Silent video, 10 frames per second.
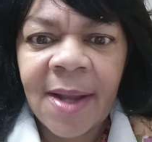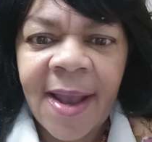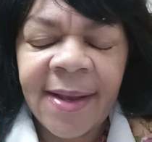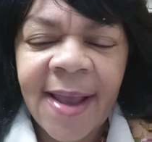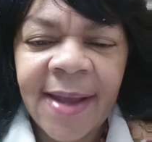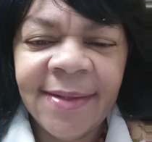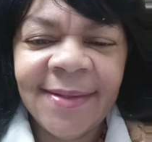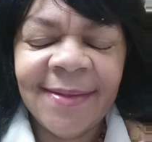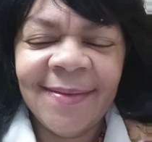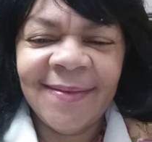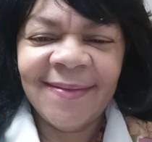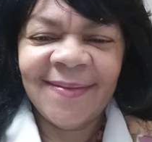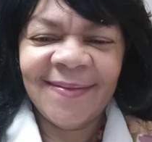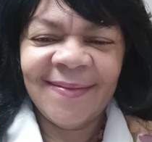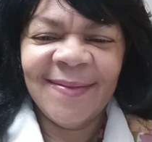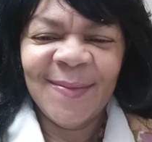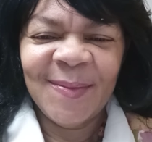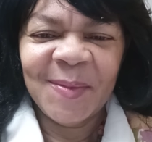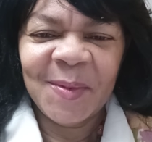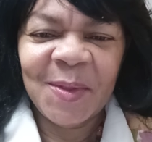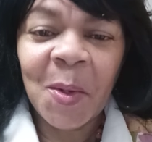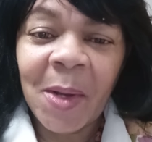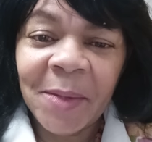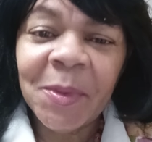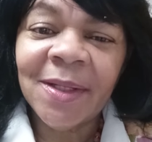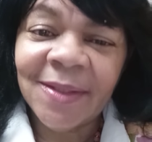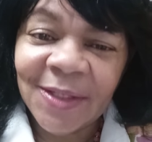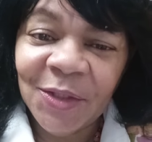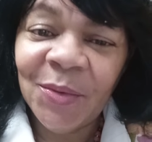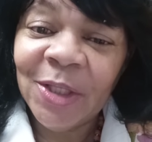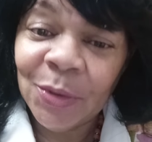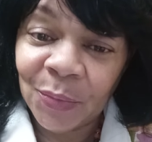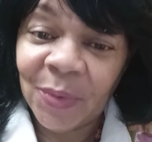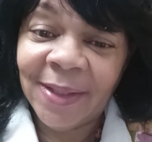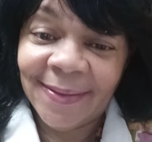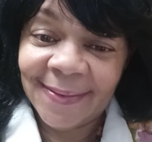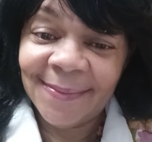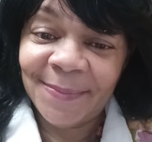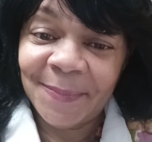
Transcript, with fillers: Hi, guys. So I'm continuing to read